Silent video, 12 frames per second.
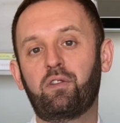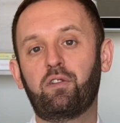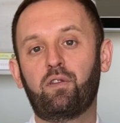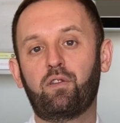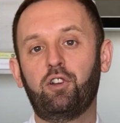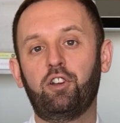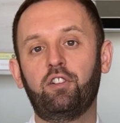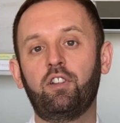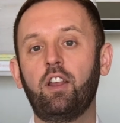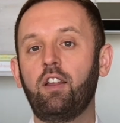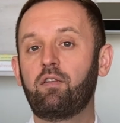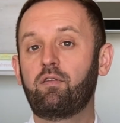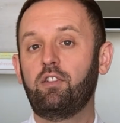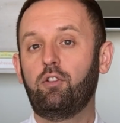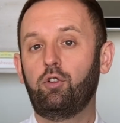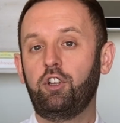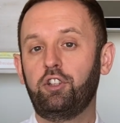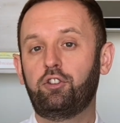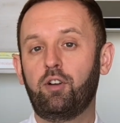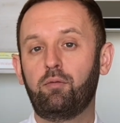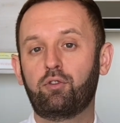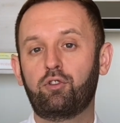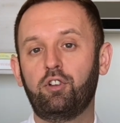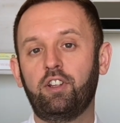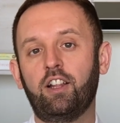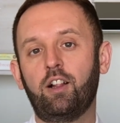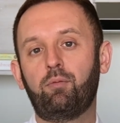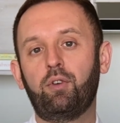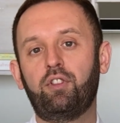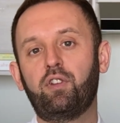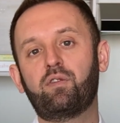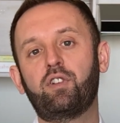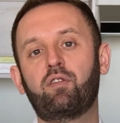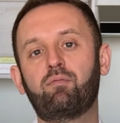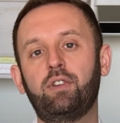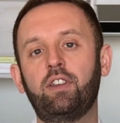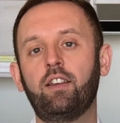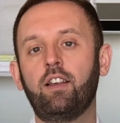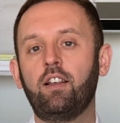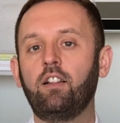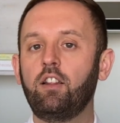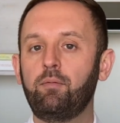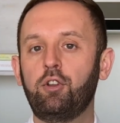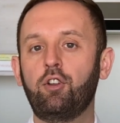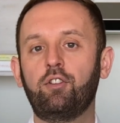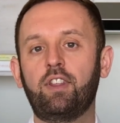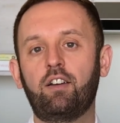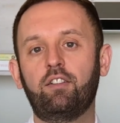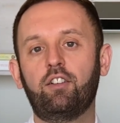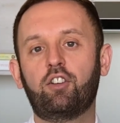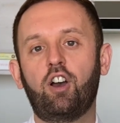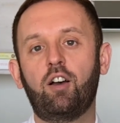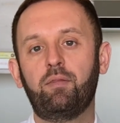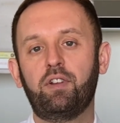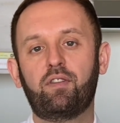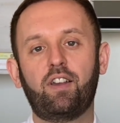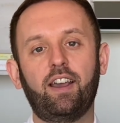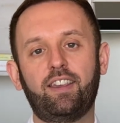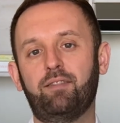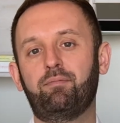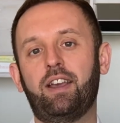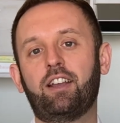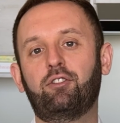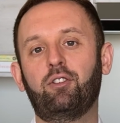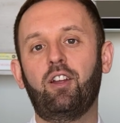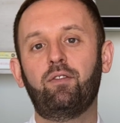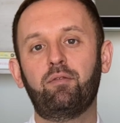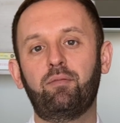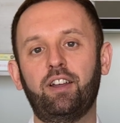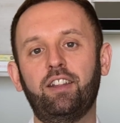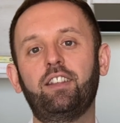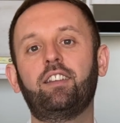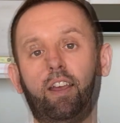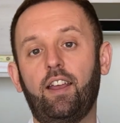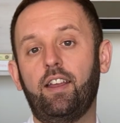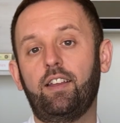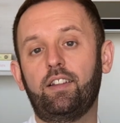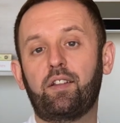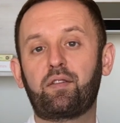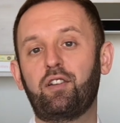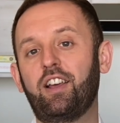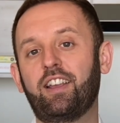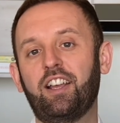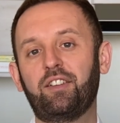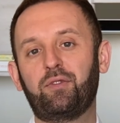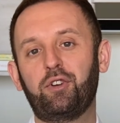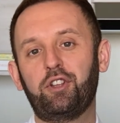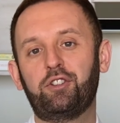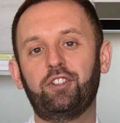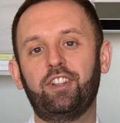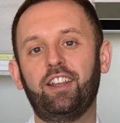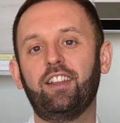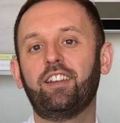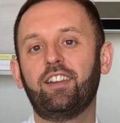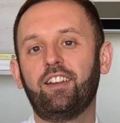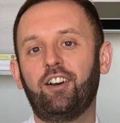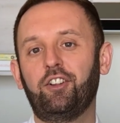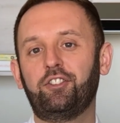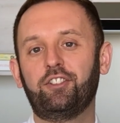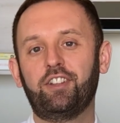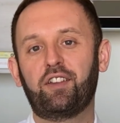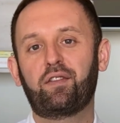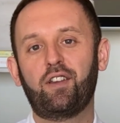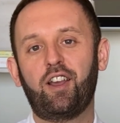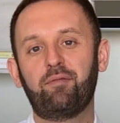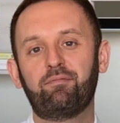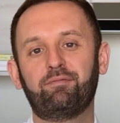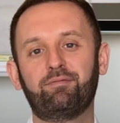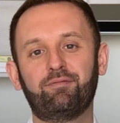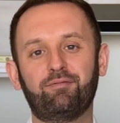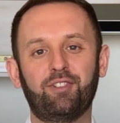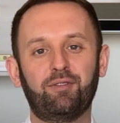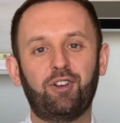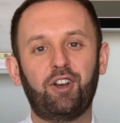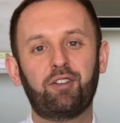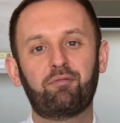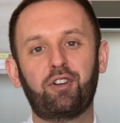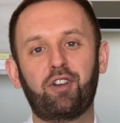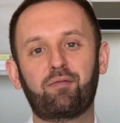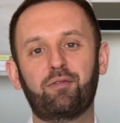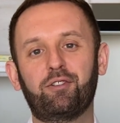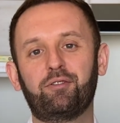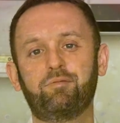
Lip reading: concerns, or need troubleshooting help with this recipe, let me know down in the comments. I get back to everybody. And that's all I got for you today. Until next time, live long and prosper.